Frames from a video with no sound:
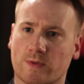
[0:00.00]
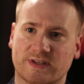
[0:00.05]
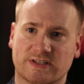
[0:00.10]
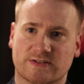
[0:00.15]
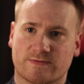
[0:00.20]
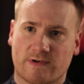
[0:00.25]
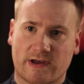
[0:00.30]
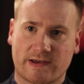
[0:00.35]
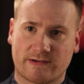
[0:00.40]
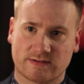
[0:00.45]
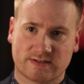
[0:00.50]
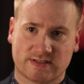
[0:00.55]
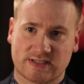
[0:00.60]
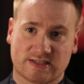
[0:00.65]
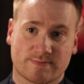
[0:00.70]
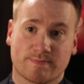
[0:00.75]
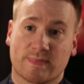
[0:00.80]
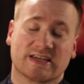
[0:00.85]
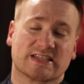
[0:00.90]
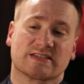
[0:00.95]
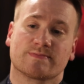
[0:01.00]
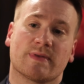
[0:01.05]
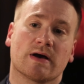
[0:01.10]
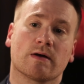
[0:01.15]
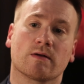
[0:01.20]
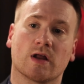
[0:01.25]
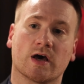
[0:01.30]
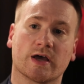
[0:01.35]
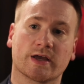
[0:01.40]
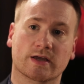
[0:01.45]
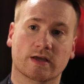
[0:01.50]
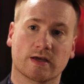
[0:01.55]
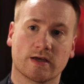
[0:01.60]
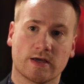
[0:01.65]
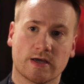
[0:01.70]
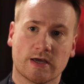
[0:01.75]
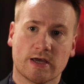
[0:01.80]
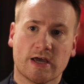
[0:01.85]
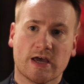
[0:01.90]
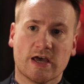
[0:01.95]
these fragrances may smell like,
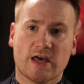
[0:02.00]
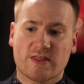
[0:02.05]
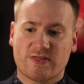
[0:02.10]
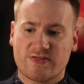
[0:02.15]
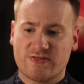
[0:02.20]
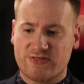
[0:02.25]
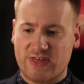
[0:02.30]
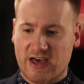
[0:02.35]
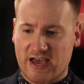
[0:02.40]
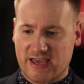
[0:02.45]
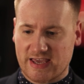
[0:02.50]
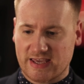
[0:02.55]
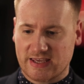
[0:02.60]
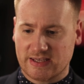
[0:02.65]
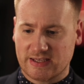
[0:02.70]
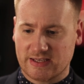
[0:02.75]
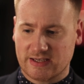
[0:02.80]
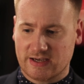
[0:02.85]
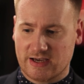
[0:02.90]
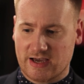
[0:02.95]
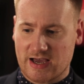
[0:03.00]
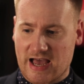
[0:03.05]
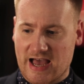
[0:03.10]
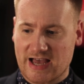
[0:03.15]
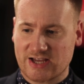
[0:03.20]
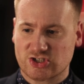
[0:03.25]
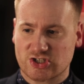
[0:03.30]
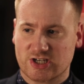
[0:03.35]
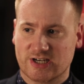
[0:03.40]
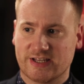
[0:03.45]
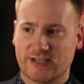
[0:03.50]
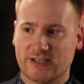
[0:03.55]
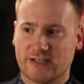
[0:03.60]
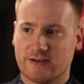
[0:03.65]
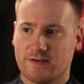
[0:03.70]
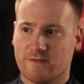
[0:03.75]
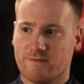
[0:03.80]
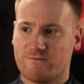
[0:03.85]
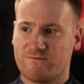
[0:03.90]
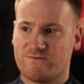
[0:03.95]
they
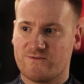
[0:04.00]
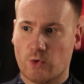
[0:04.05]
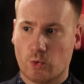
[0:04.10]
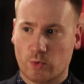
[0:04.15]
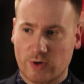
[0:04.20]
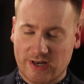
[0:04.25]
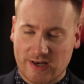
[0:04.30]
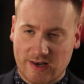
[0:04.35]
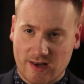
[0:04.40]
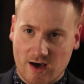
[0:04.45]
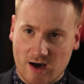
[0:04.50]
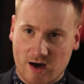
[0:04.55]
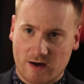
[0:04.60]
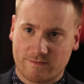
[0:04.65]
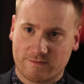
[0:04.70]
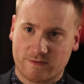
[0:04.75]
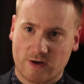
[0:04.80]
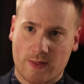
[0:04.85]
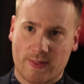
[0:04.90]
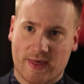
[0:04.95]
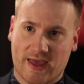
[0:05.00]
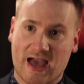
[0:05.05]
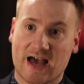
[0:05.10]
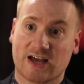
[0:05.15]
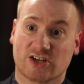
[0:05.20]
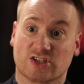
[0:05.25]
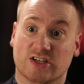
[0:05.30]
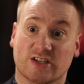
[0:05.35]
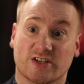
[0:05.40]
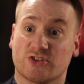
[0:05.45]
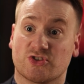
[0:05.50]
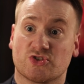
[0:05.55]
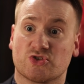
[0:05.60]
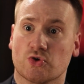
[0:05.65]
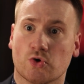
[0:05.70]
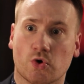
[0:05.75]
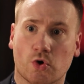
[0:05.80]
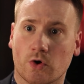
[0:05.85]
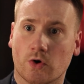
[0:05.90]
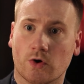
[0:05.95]
actually fall in love and they actually
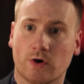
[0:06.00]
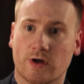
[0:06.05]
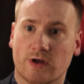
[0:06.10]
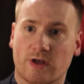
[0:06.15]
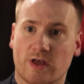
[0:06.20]
adore